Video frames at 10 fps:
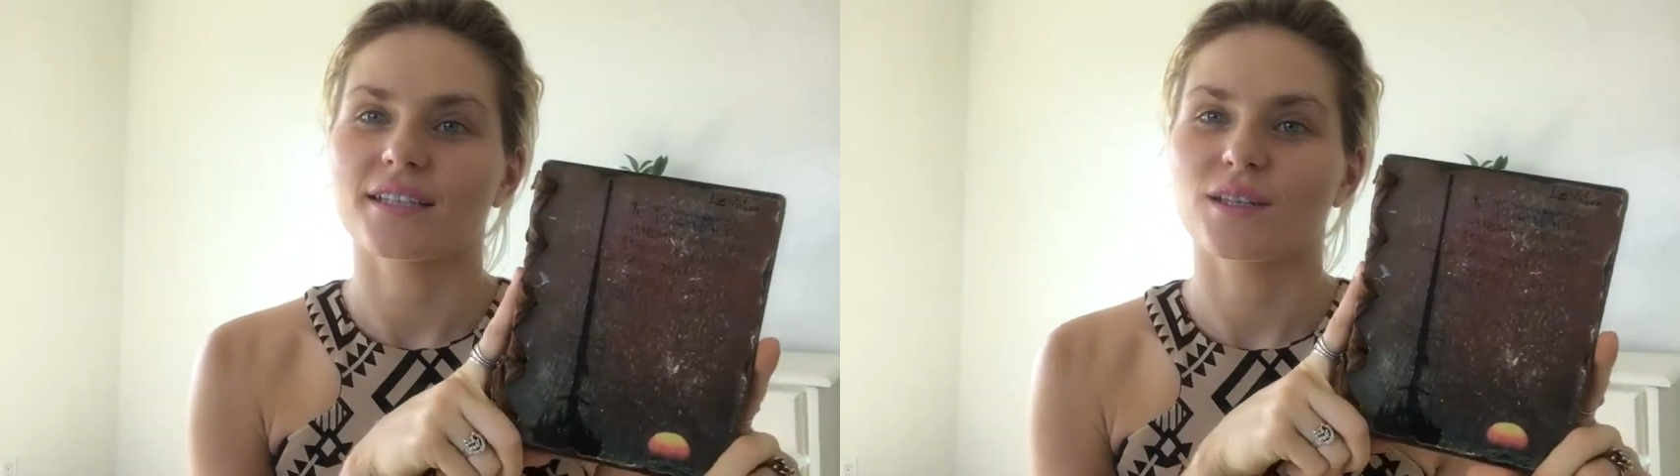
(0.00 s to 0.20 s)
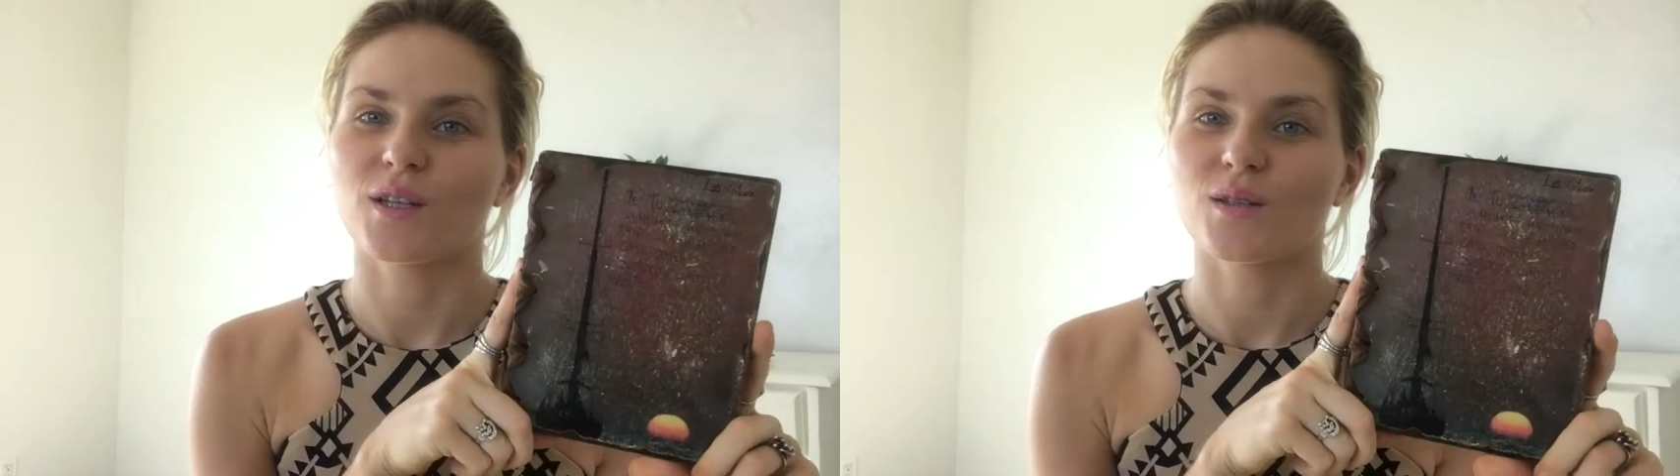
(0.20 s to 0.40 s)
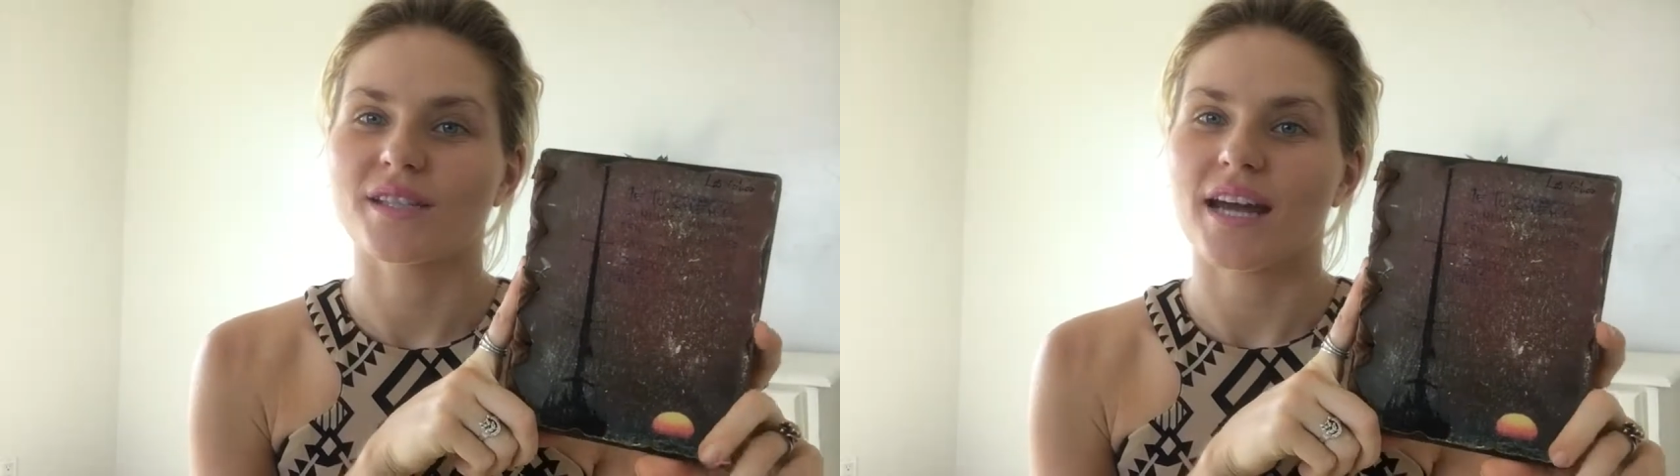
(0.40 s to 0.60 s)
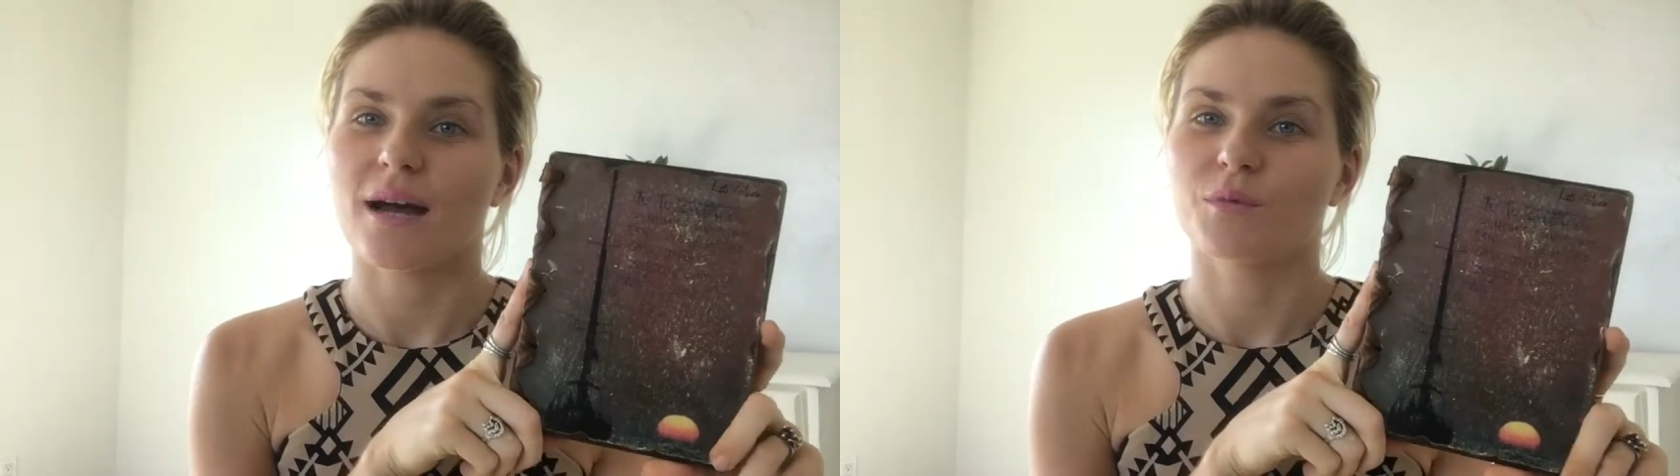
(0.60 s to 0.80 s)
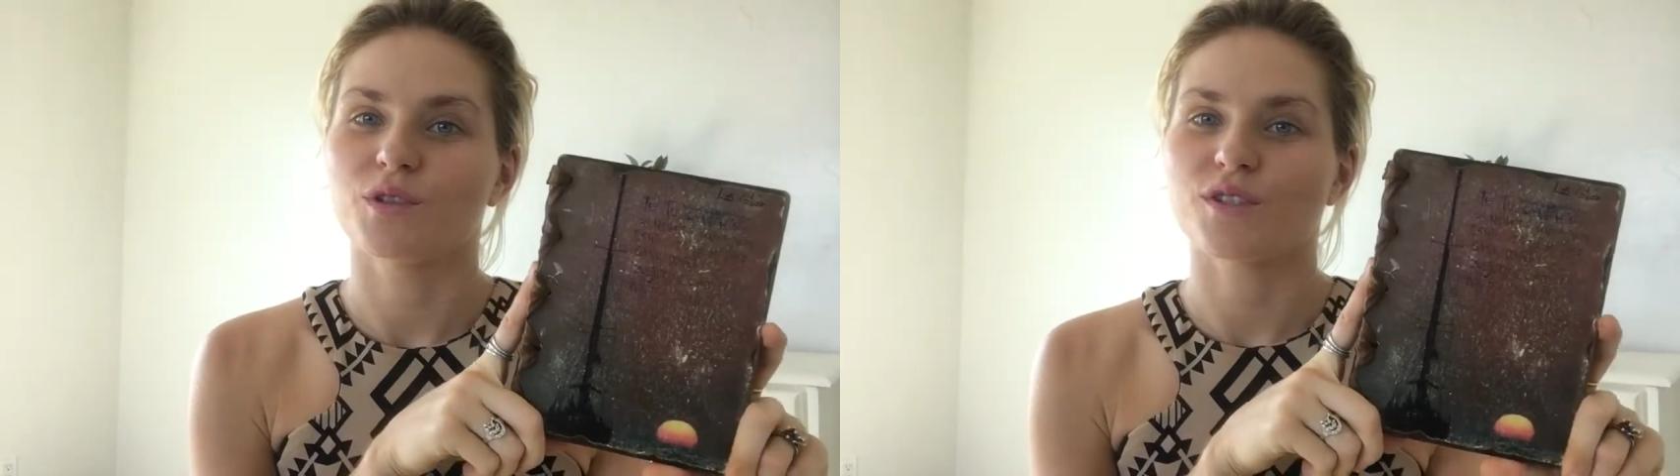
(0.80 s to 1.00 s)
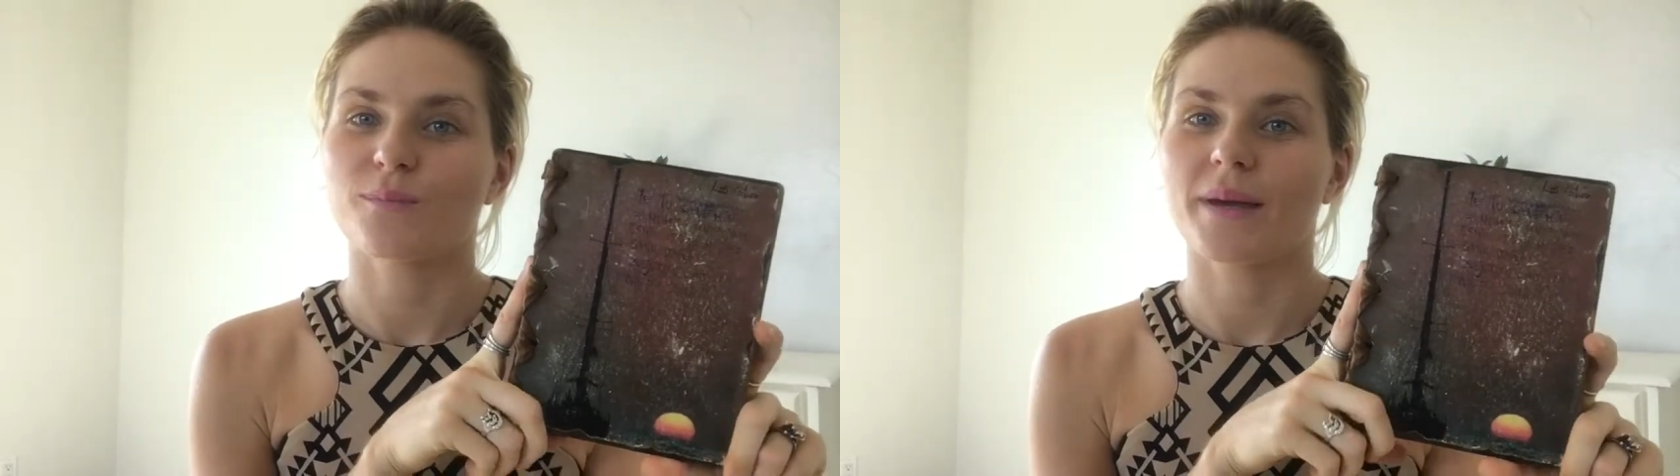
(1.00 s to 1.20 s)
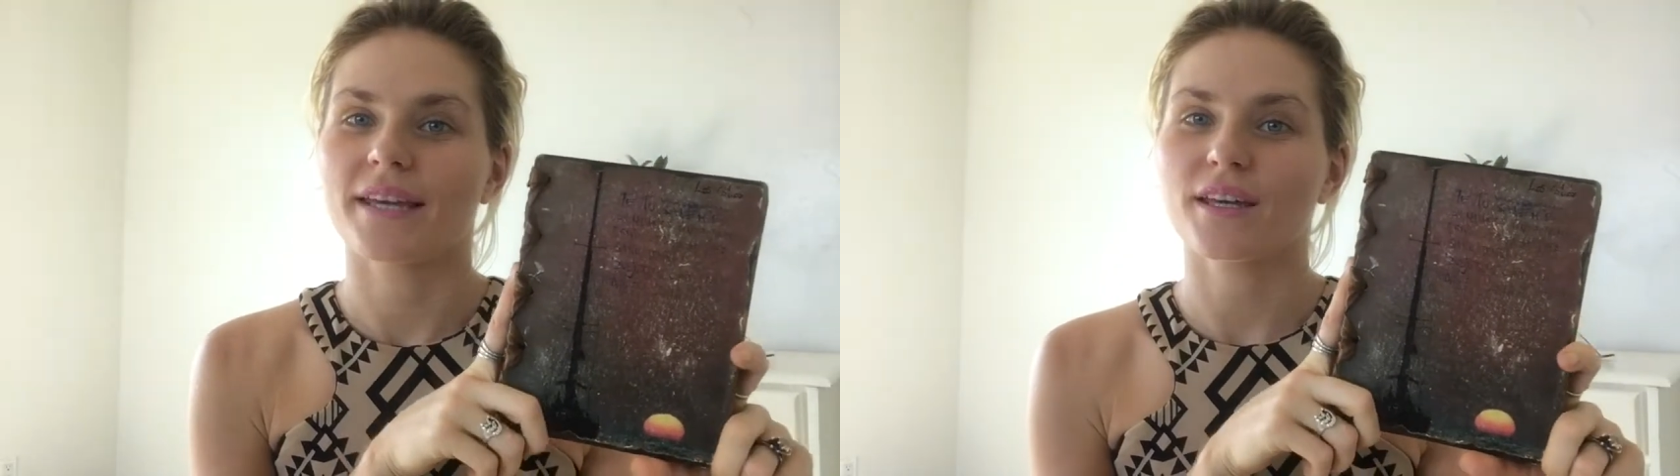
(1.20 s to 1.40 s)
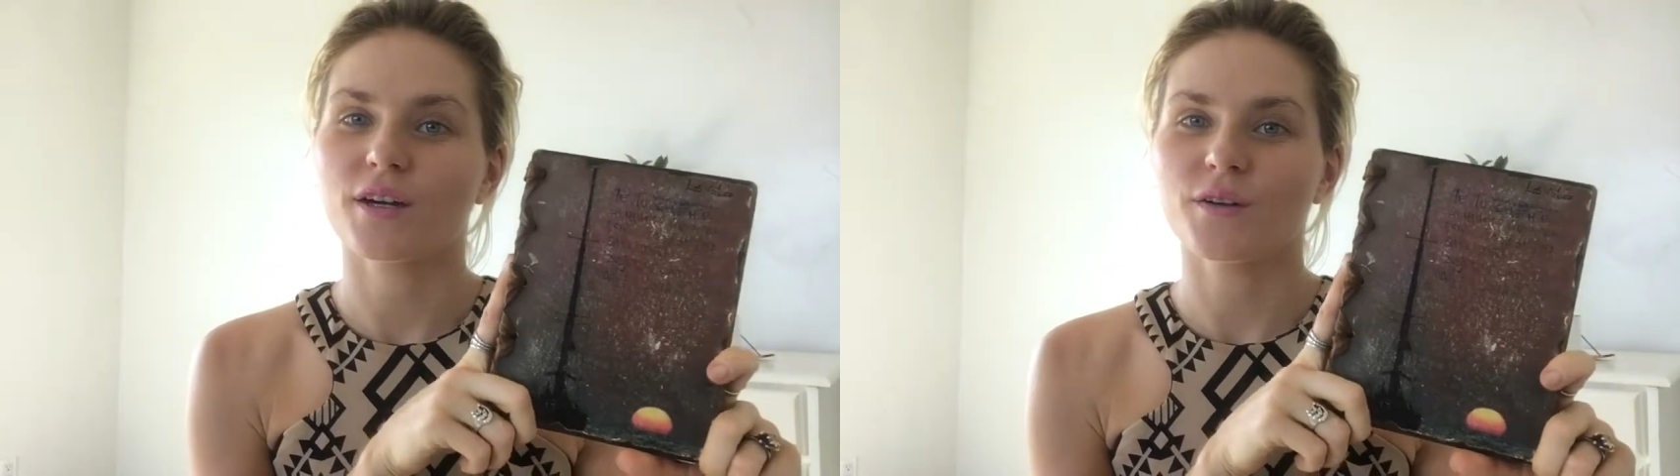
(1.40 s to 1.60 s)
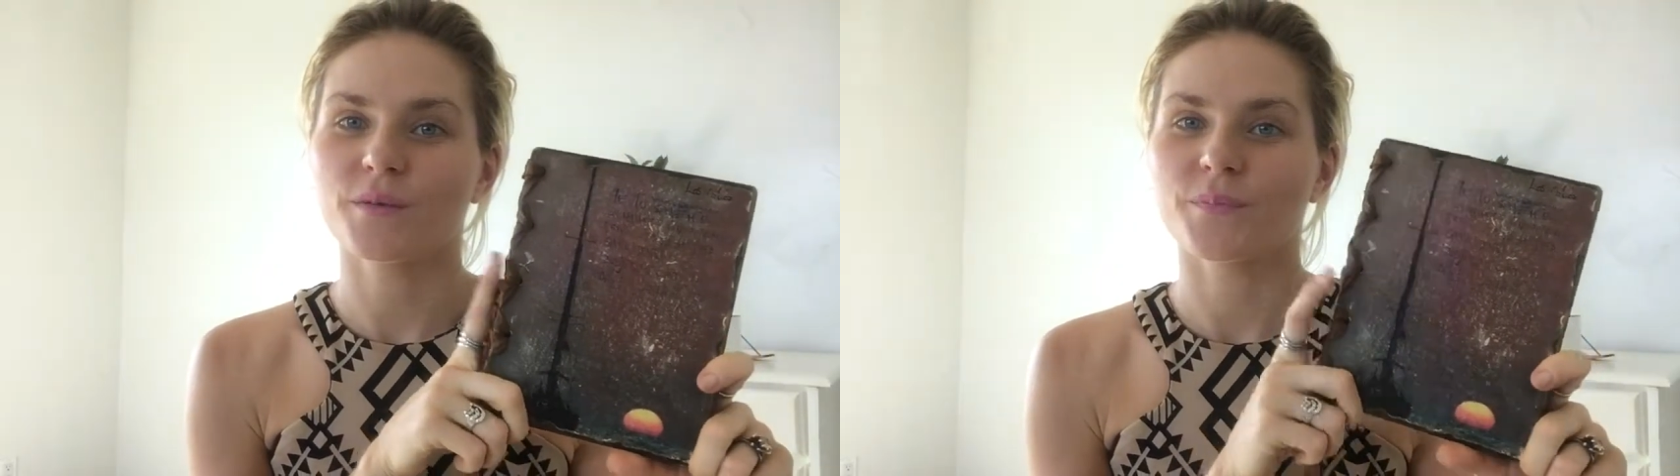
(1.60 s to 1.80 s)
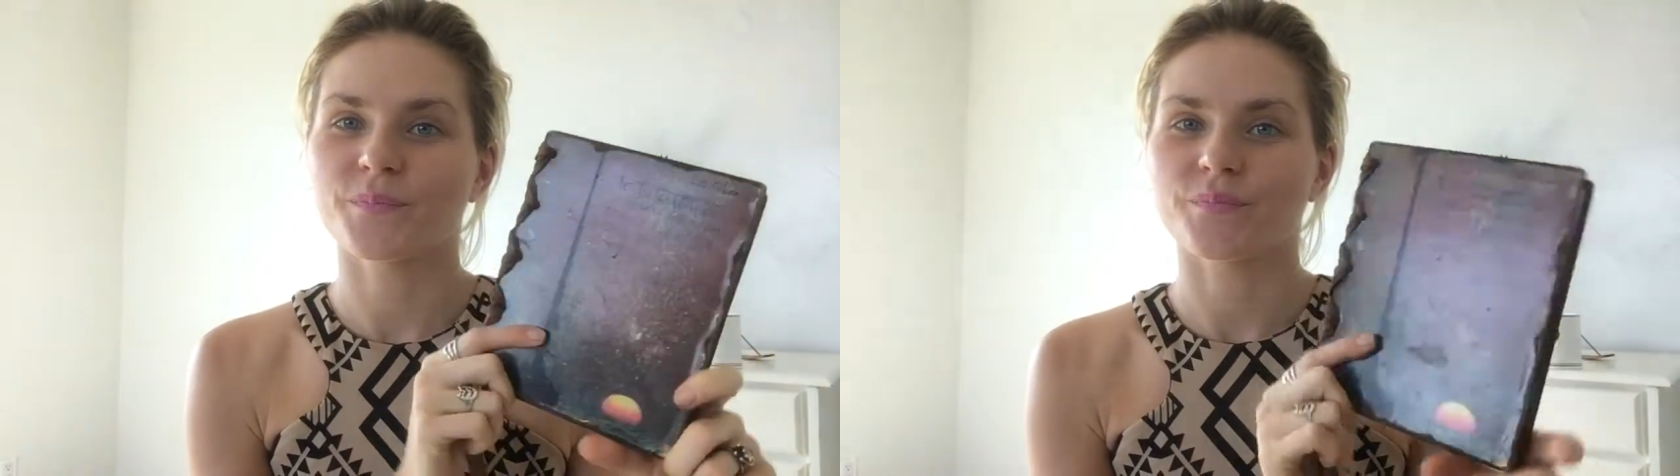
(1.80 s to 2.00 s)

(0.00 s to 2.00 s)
in Los Cabos, Mexico,